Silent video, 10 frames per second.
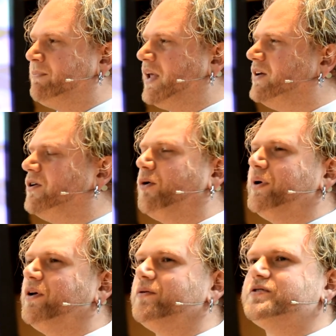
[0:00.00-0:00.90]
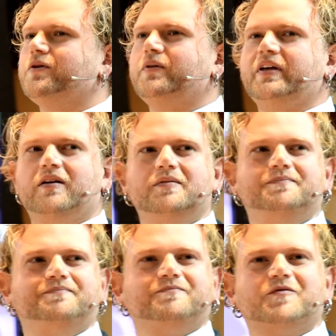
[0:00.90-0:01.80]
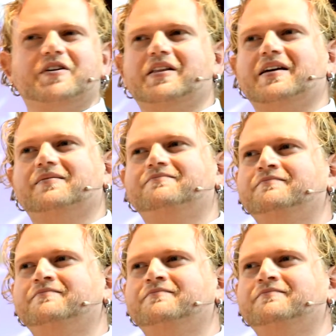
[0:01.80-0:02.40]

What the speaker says: And we know so little, really,